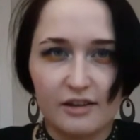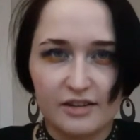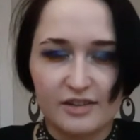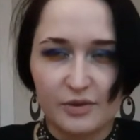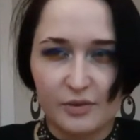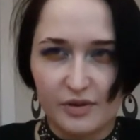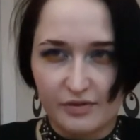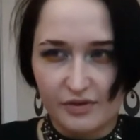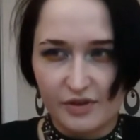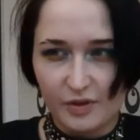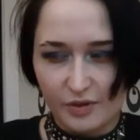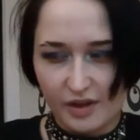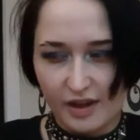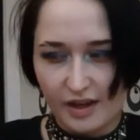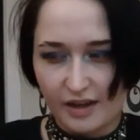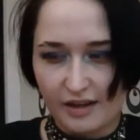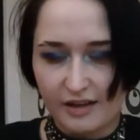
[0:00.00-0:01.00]
So if you
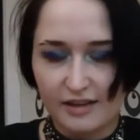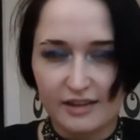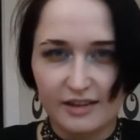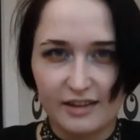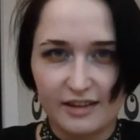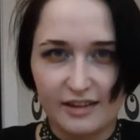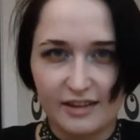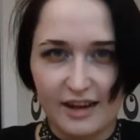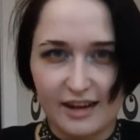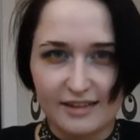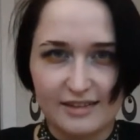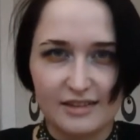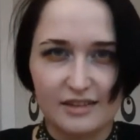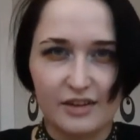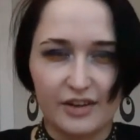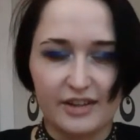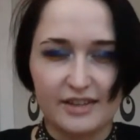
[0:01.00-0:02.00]
think
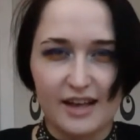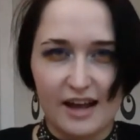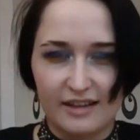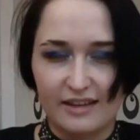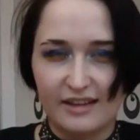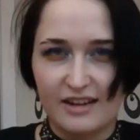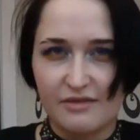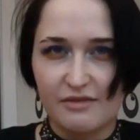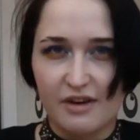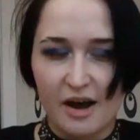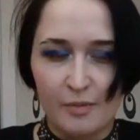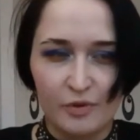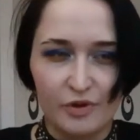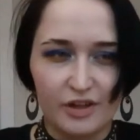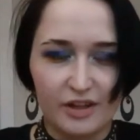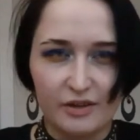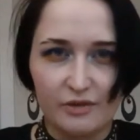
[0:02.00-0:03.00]
that's not exactly the
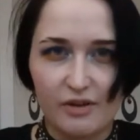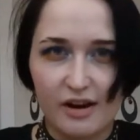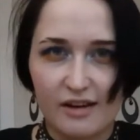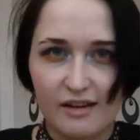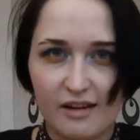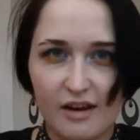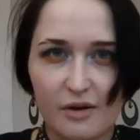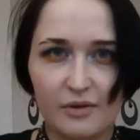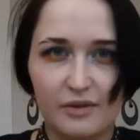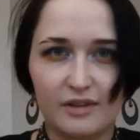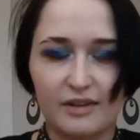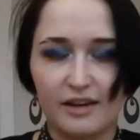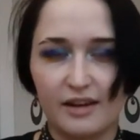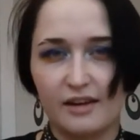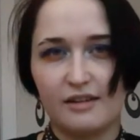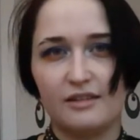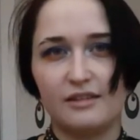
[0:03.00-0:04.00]
vibe you need right now,
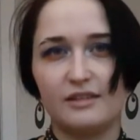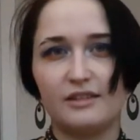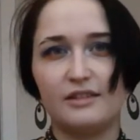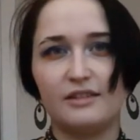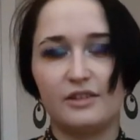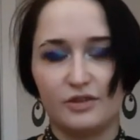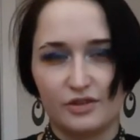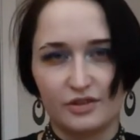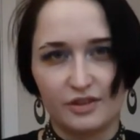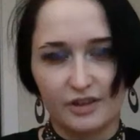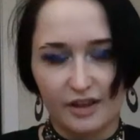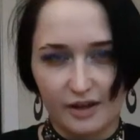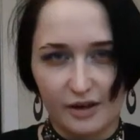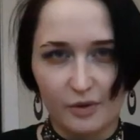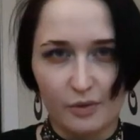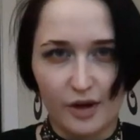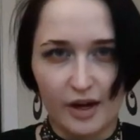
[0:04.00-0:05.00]
then you should
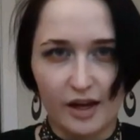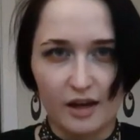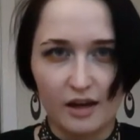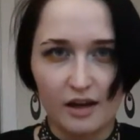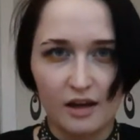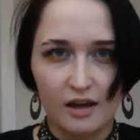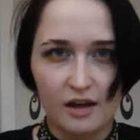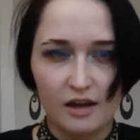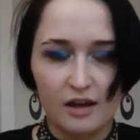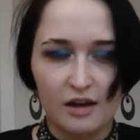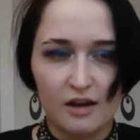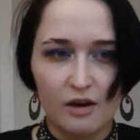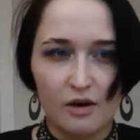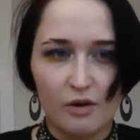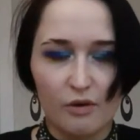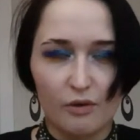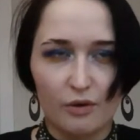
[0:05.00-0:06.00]
click away.
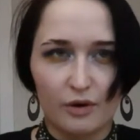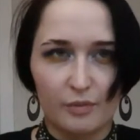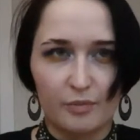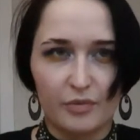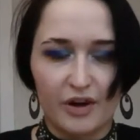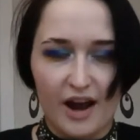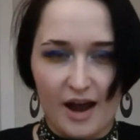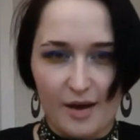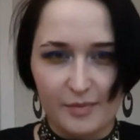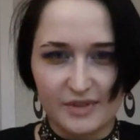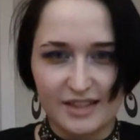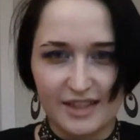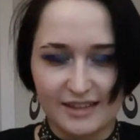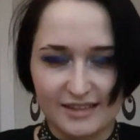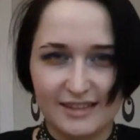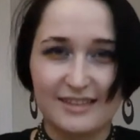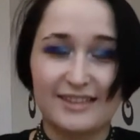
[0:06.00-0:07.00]
Or perhaps
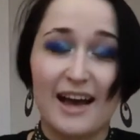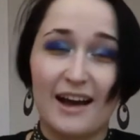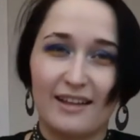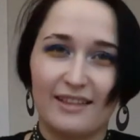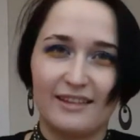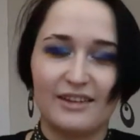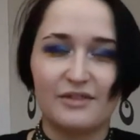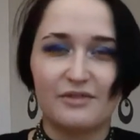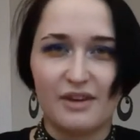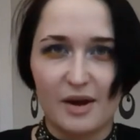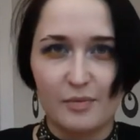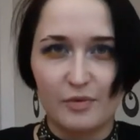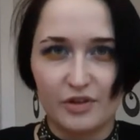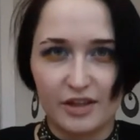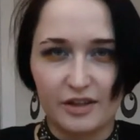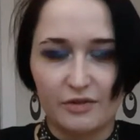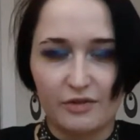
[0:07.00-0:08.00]
that's exactly the
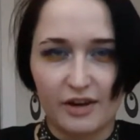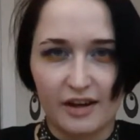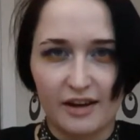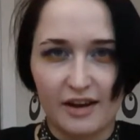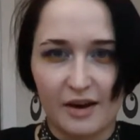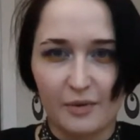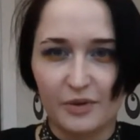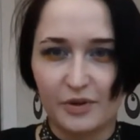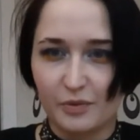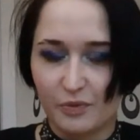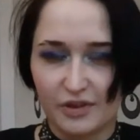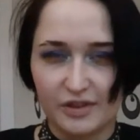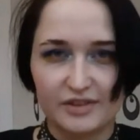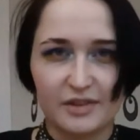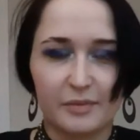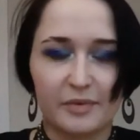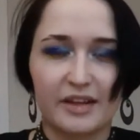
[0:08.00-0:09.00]
vibe you need right now, you
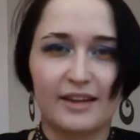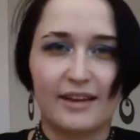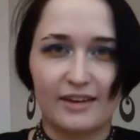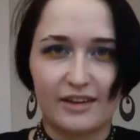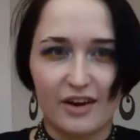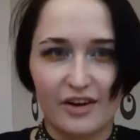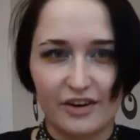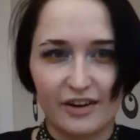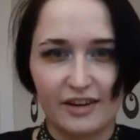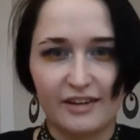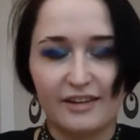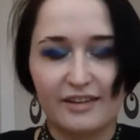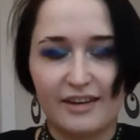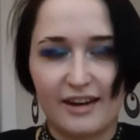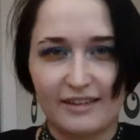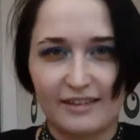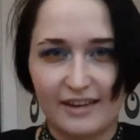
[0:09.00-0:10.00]
want something lighthearted,
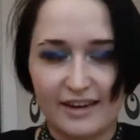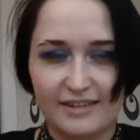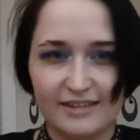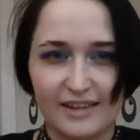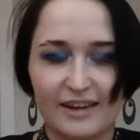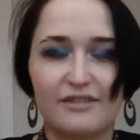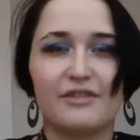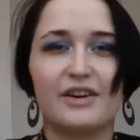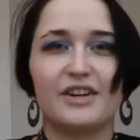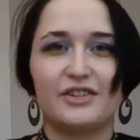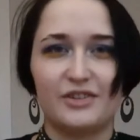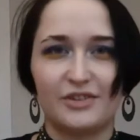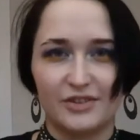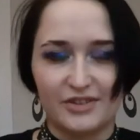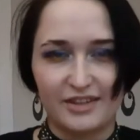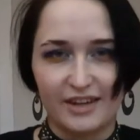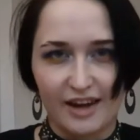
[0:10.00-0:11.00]
in that case I invite you
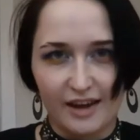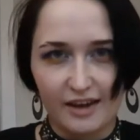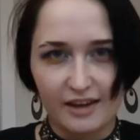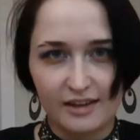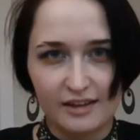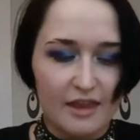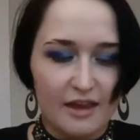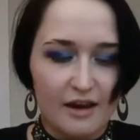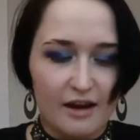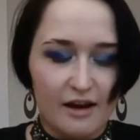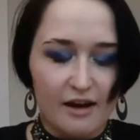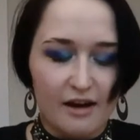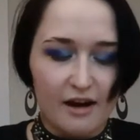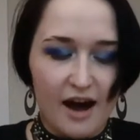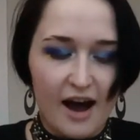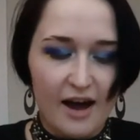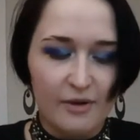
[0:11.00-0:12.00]
to stay.
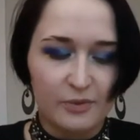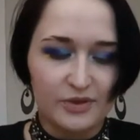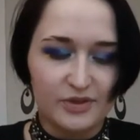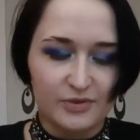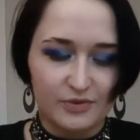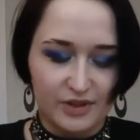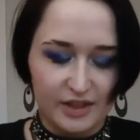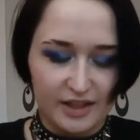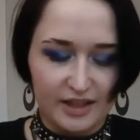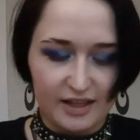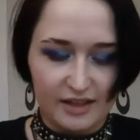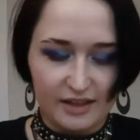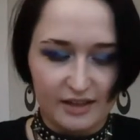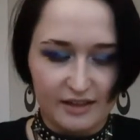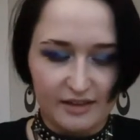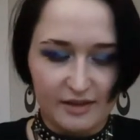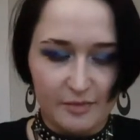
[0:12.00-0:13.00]
I was
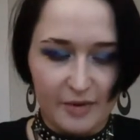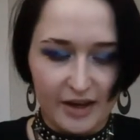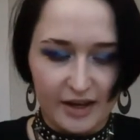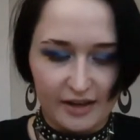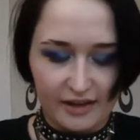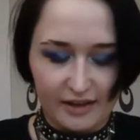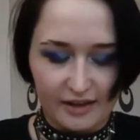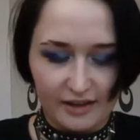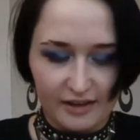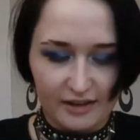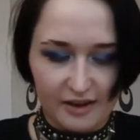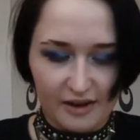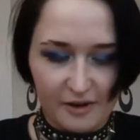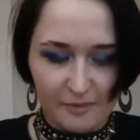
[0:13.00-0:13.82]
really debating